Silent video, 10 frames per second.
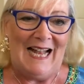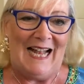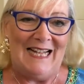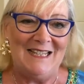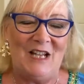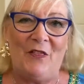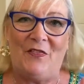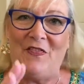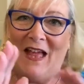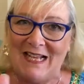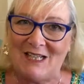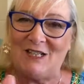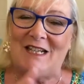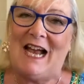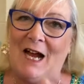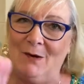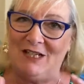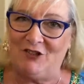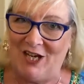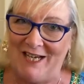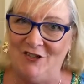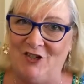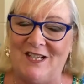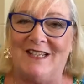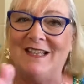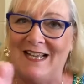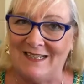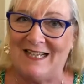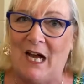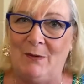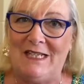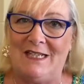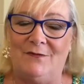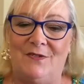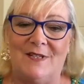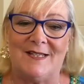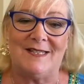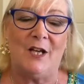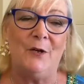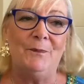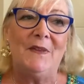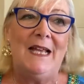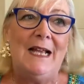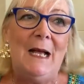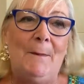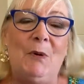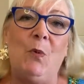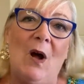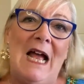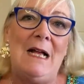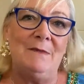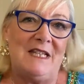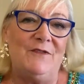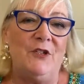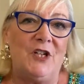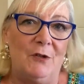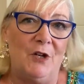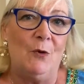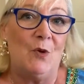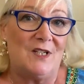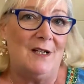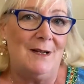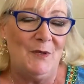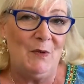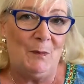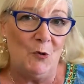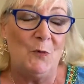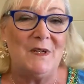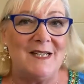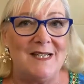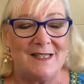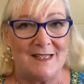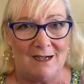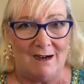And that's how it changes and that's how it differs. So, but what happens if you don't know what time you were born? Because it's the